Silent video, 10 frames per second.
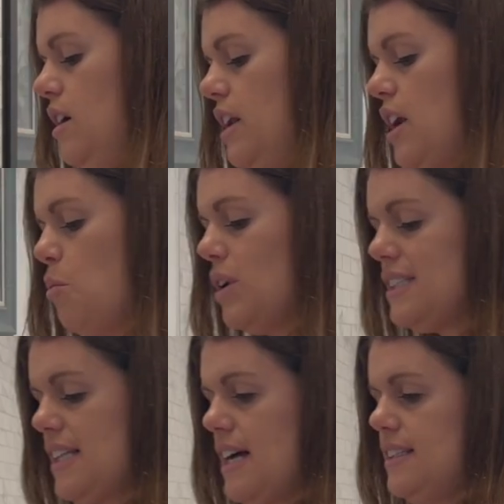Now,
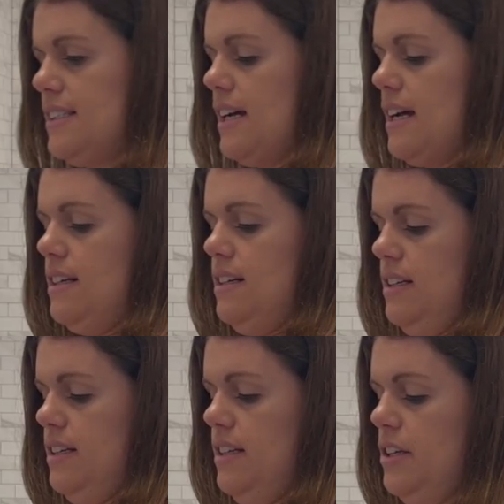once that's done,
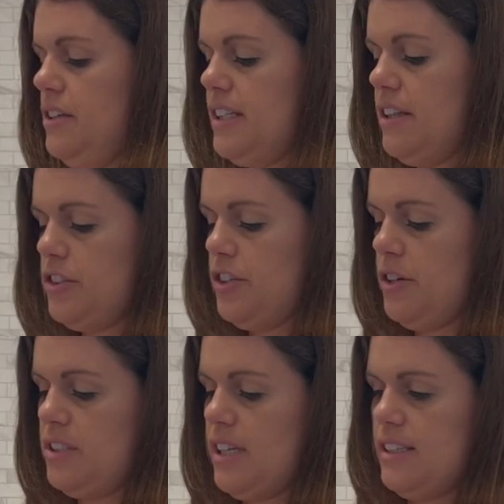you can see there's no
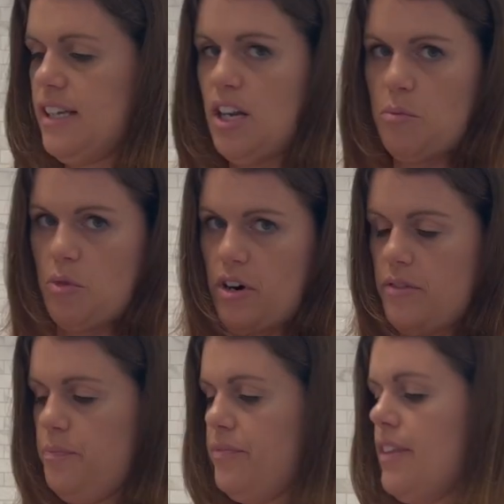suds anymore.
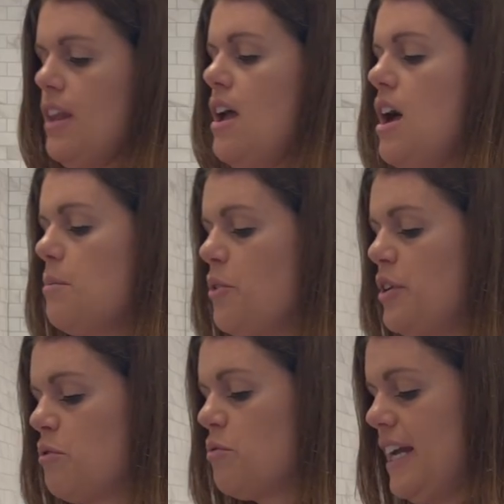I'm going
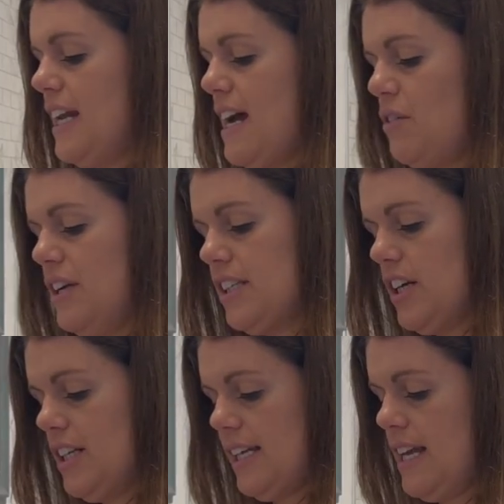to wring it out as
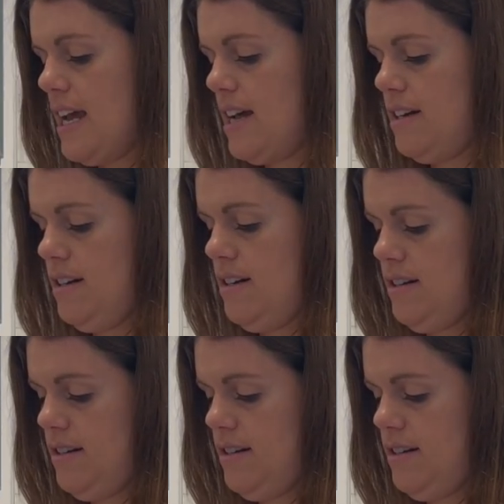good as I can.